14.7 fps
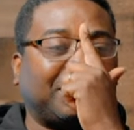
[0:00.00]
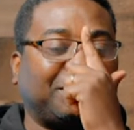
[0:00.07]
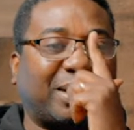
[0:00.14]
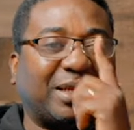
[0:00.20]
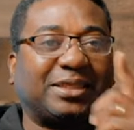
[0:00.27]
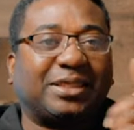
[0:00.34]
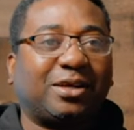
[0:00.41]

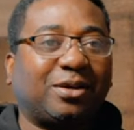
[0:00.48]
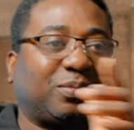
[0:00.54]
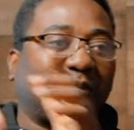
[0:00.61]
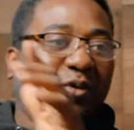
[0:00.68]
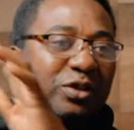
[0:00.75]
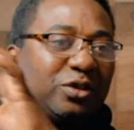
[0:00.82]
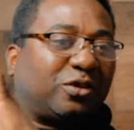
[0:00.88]
My setup
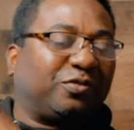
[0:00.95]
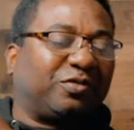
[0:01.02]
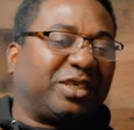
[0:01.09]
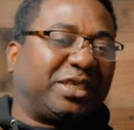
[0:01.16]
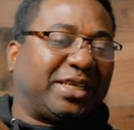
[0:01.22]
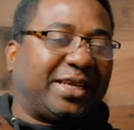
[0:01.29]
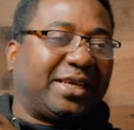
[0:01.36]
was over
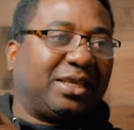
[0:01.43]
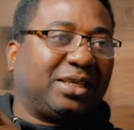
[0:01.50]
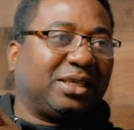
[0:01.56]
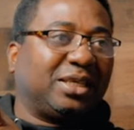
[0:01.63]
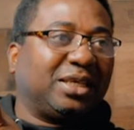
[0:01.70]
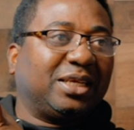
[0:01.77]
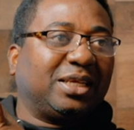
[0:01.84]
there
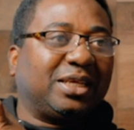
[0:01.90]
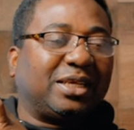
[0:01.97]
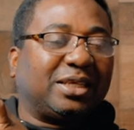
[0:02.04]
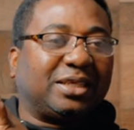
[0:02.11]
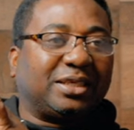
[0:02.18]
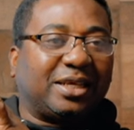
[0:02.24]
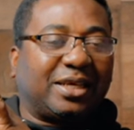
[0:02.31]

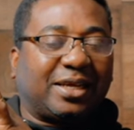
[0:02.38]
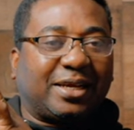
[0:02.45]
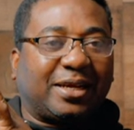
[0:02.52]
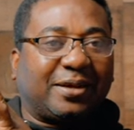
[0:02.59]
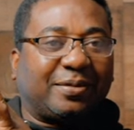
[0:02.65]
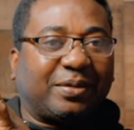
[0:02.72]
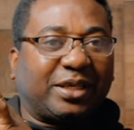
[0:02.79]
in
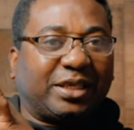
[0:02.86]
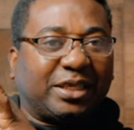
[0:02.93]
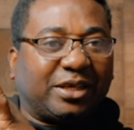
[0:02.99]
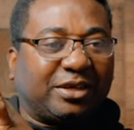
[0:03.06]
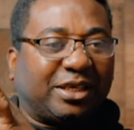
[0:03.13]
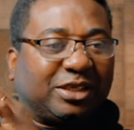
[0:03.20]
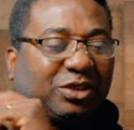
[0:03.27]
the
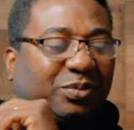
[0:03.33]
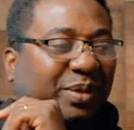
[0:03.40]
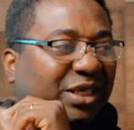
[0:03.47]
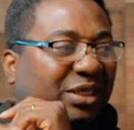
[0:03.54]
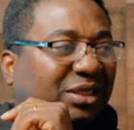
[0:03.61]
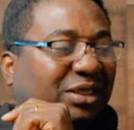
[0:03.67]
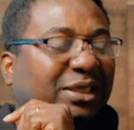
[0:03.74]
other
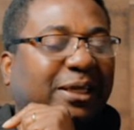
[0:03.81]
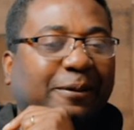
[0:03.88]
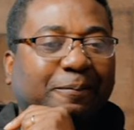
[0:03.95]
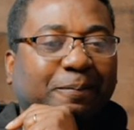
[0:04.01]
space.